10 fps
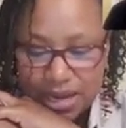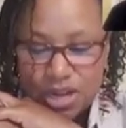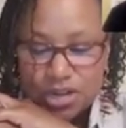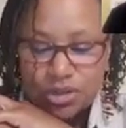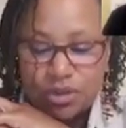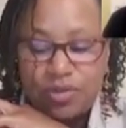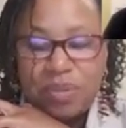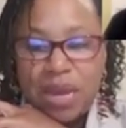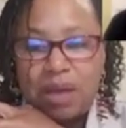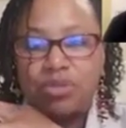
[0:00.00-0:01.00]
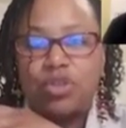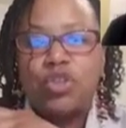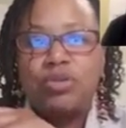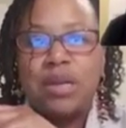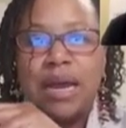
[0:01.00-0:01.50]
So for me, I want
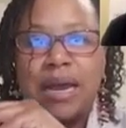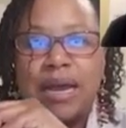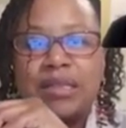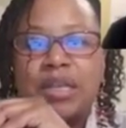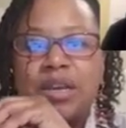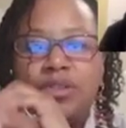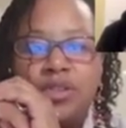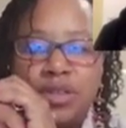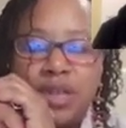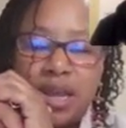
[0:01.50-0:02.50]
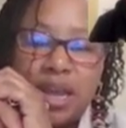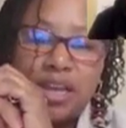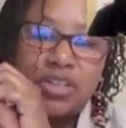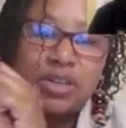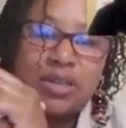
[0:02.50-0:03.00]
you guys, your Take
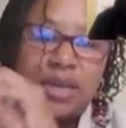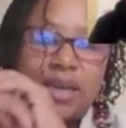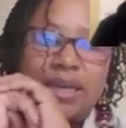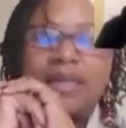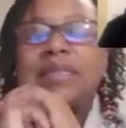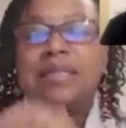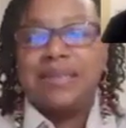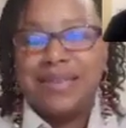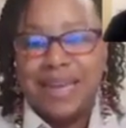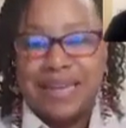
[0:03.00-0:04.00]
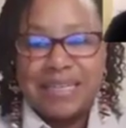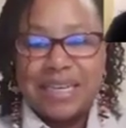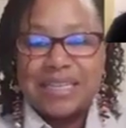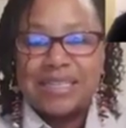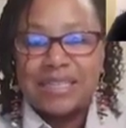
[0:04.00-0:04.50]
Action today is to let
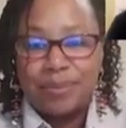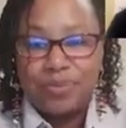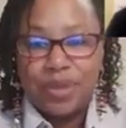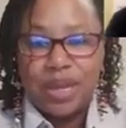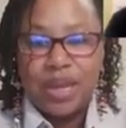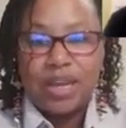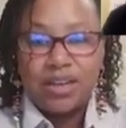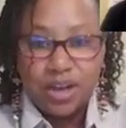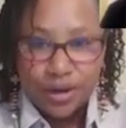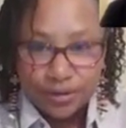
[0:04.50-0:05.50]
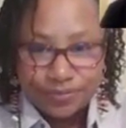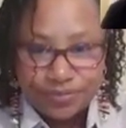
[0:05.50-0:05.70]
something go.